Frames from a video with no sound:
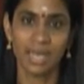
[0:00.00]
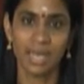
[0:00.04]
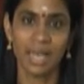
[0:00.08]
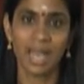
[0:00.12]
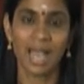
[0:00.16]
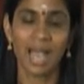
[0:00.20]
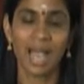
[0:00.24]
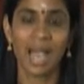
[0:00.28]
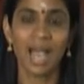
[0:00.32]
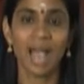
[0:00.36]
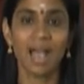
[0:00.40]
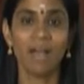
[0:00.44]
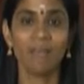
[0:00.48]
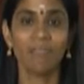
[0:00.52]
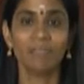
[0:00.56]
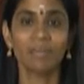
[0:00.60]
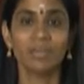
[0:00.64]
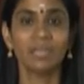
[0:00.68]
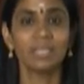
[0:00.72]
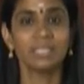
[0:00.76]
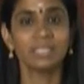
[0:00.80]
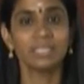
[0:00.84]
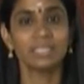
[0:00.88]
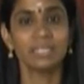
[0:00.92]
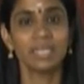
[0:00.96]
have
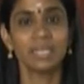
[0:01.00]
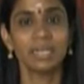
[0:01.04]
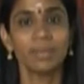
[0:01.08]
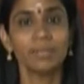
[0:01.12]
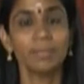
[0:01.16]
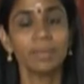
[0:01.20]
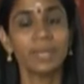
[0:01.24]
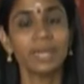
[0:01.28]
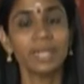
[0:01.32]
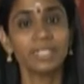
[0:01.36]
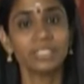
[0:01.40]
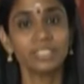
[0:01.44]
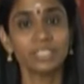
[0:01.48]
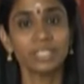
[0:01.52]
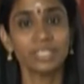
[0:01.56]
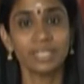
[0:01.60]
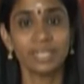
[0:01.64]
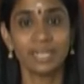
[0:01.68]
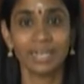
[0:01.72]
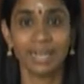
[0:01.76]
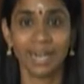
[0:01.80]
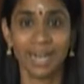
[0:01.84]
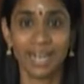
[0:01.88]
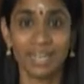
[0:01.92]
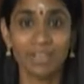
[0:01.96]
a celebration
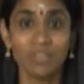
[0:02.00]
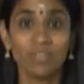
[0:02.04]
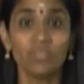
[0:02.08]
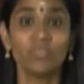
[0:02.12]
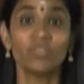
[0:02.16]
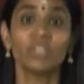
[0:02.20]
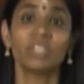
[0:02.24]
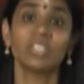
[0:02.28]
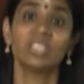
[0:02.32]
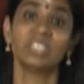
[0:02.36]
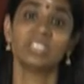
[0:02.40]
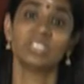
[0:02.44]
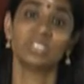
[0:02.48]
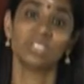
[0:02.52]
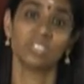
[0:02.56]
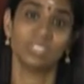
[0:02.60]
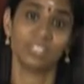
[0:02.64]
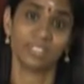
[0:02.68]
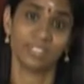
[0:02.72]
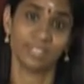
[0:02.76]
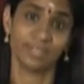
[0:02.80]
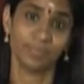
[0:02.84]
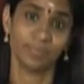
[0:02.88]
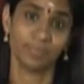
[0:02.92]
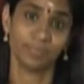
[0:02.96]
life with the
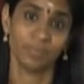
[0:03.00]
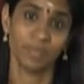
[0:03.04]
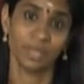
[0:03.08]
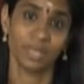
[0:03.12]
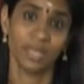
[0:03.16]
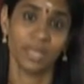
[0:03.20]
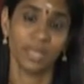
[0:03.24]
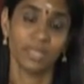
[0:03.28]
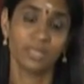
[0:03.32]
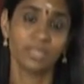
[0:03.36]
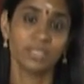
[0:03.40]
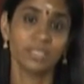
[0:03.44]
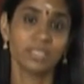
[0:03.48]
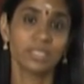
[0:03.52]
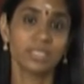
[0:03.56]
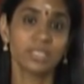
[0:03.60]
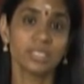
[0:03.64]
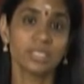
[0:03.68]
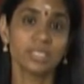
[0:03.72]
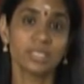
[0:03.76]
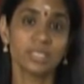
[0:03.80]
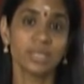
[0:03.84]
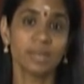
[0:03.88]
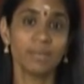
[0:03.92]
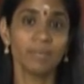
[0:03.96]
children. This
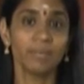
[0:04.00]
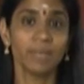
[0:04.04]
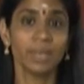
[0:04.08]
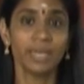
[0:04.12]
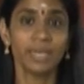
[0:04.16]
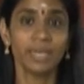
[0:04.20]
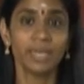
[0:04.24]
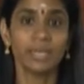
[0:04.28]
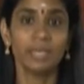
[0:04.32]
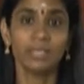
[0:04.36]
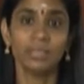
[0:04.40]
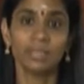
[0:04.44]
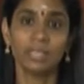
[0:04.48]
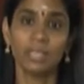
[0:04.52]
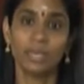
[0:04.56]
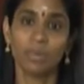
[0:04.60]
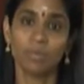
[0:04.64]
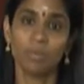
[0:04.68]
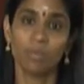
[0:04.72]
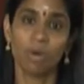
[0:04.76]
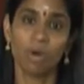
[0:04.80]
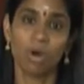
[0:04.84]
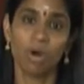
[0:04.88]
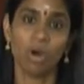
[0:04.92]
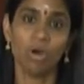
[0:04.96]
is the main
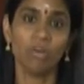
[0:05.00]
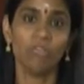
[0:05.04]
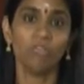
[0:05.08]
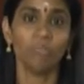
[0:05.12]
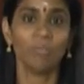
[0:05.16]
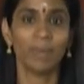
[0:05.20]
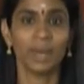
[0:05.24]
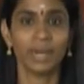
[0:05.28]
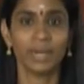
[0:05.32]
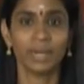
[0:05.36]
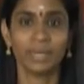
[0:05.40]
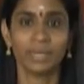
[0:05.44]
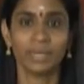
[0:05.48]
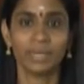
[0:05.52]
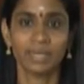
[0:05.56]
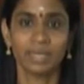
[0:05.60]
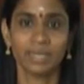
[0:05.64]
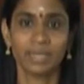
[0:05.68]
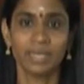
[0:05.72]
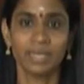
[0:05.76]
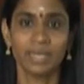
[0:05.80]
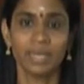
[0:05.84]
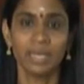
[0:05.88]
theme of parenting.